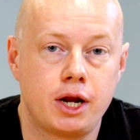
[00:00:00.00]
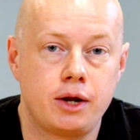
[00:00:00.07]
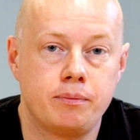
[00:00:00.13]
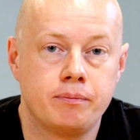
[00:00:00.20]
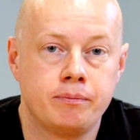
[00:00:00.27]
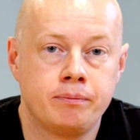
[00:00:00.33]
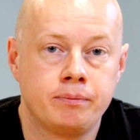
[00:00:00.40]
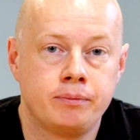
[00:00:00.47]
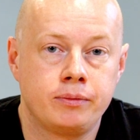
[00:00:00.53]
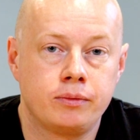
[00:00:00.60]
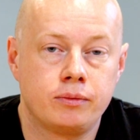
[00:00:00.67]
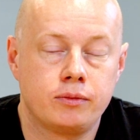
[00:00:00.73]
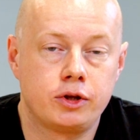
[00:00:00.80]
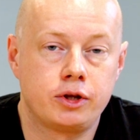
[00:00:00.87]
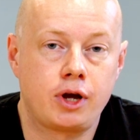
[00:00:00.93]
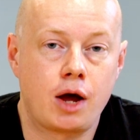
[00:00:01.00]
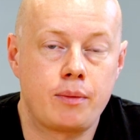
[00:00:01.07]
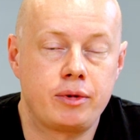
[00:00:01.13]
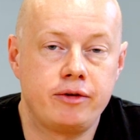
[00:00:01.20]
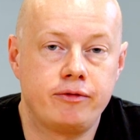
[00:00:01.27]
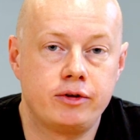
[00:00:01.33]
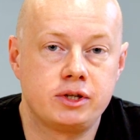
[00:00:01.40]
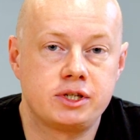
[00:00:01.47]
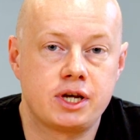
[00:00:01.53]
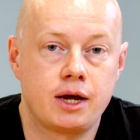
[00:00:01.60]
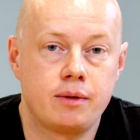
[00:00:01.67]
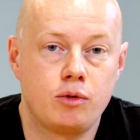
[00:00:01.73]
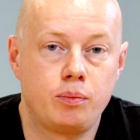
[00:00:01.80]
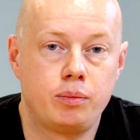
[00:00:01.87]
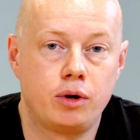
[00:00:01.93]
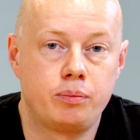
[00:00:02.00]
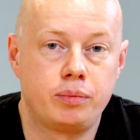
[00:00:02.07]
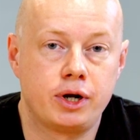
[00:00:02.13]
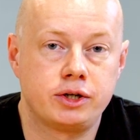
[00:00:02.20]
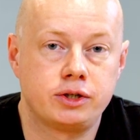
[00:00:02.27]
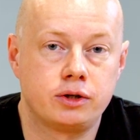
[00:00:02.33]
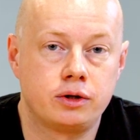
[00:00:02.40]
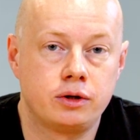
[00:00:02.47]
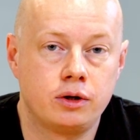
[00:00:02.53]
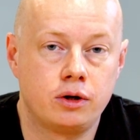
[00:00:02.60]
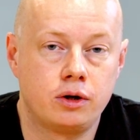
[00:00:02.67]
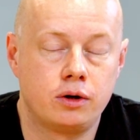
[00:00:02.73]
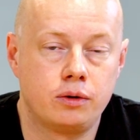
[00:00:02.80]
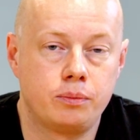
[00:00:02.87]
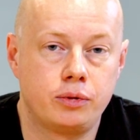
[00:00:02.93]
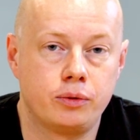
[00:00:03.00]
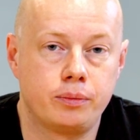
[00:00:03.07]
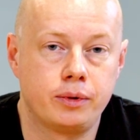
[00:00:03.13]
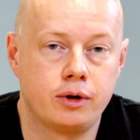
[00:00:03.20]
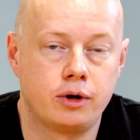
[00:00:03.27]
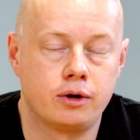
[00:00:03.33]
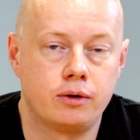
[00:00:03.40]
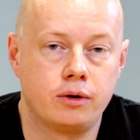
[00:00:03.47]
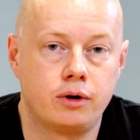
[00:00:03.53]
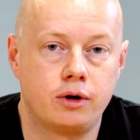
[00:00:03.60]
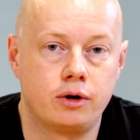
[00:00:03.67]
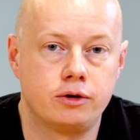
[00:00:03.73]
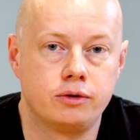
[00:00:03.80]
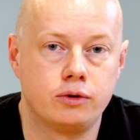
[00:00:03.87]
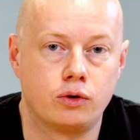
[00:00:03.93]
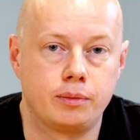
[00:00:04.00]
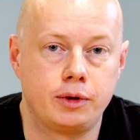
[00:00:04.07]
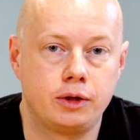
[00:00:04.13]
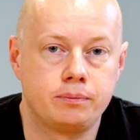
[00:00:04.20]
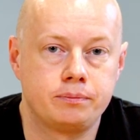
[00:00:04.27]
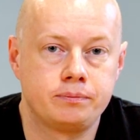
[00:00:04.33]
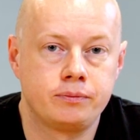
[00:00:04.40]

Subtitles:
minute, with the capillary fill time and blood pressure are normal.